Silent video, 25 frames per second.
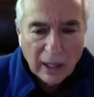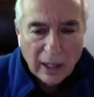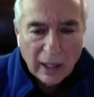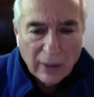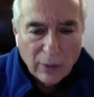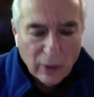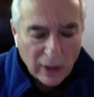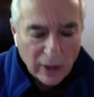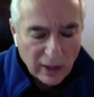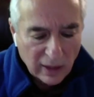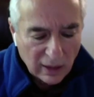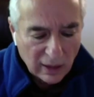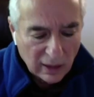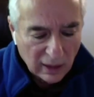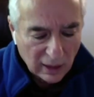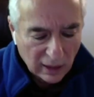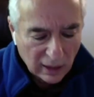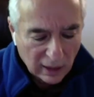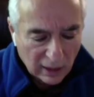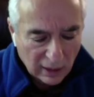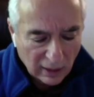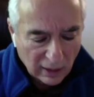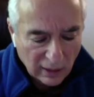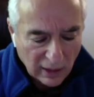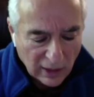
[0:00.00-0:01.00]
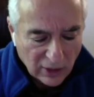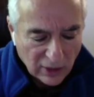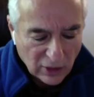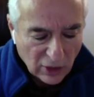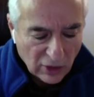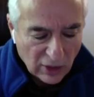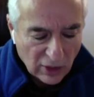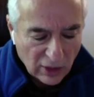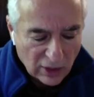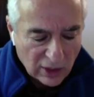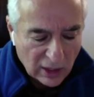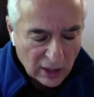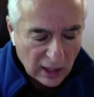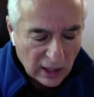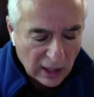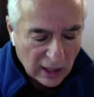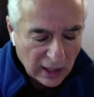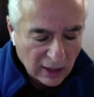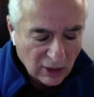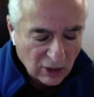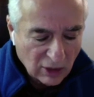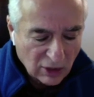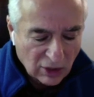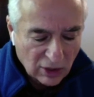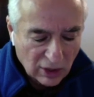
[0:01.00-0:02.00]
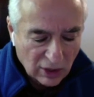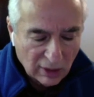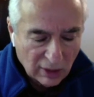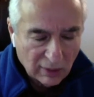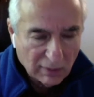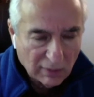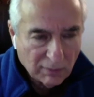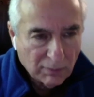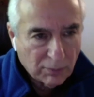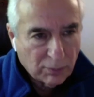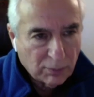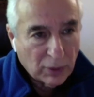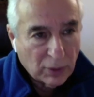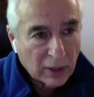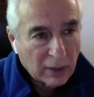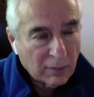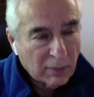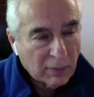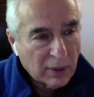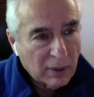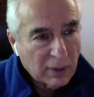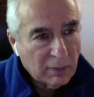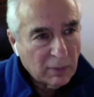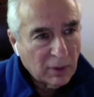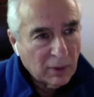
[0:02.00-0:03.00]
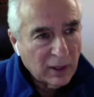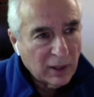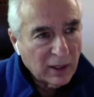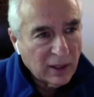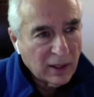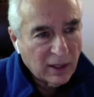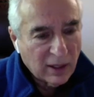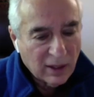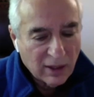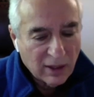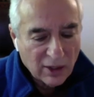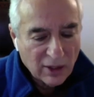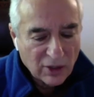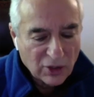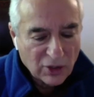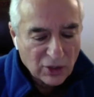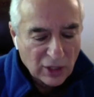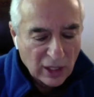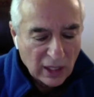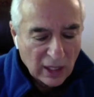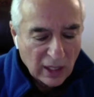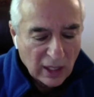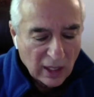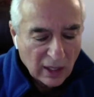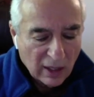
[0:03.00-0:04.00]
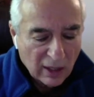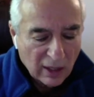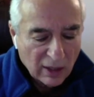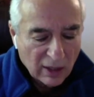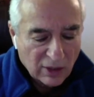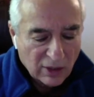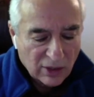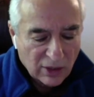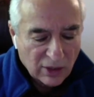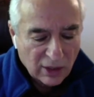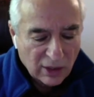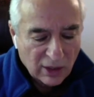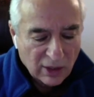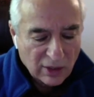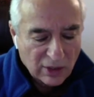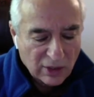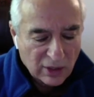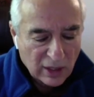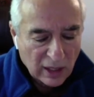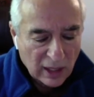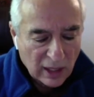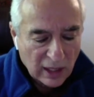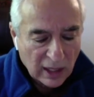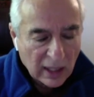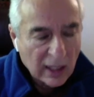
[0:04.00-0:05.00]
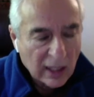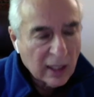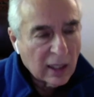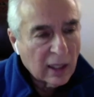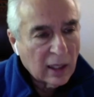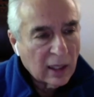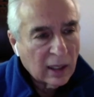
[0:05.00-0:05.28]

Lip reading: went there. So this guy, just to bring people into this, this guy